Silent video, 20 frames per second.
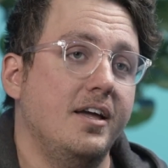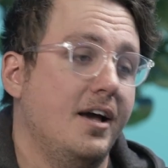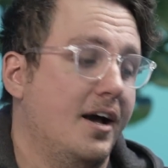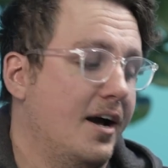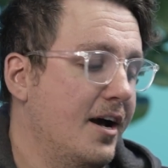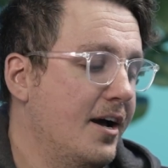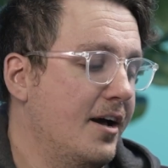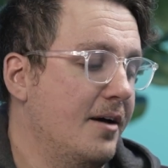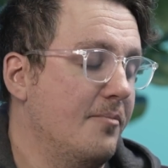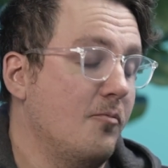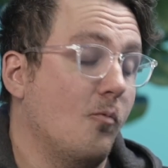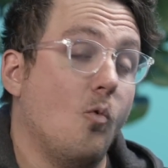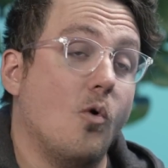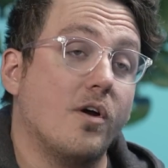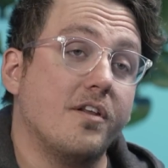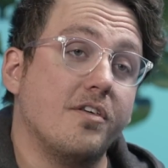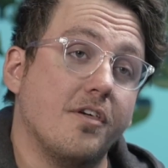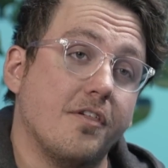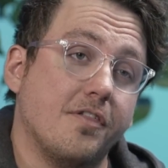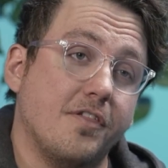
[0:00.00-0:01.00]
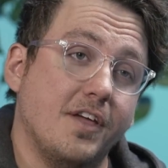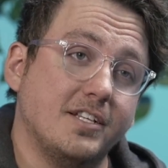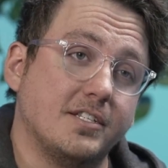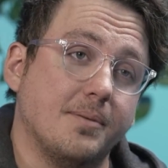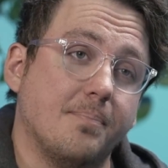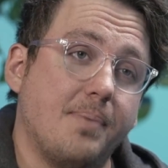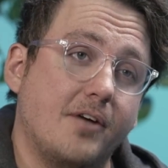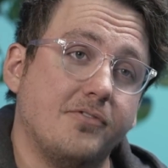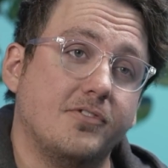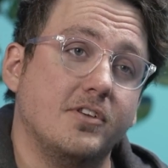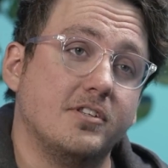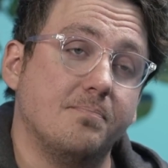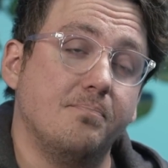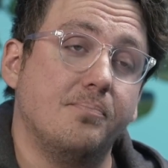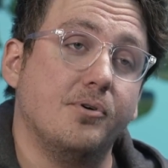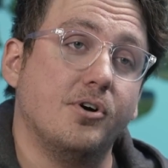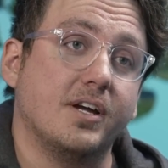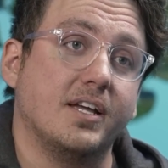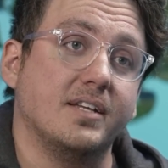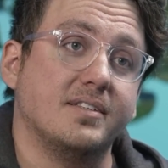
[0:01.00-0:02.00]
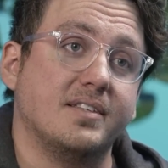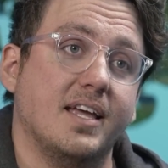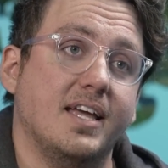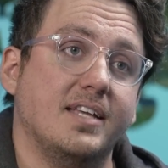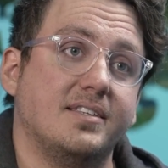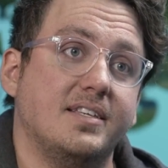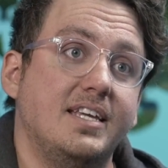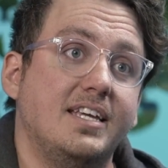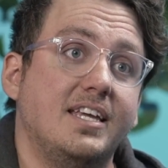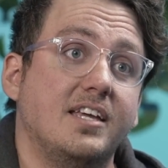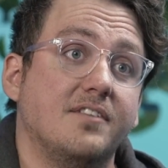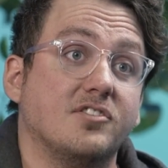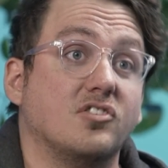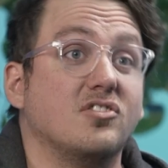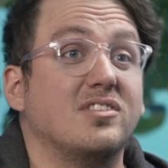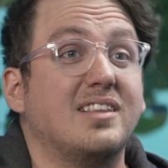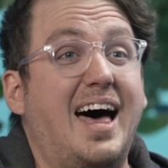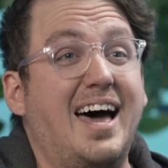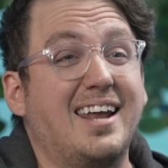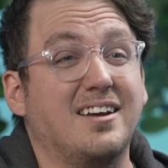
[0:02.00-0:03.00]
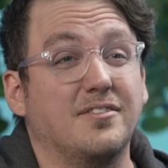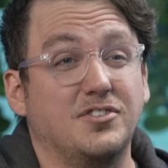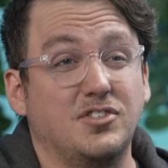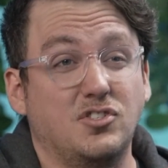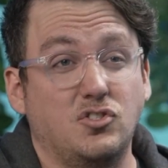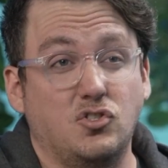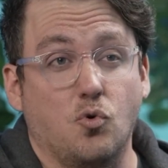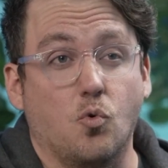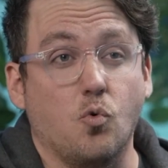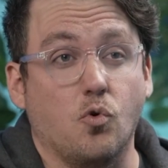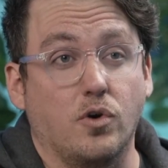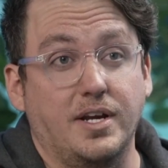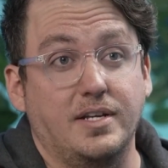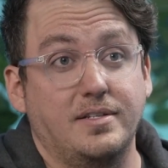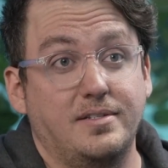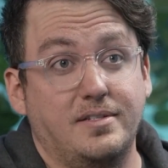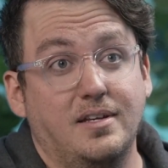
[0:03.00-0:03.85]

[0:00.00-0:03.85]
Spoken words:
One of the things about this book is he gives a lot of stories,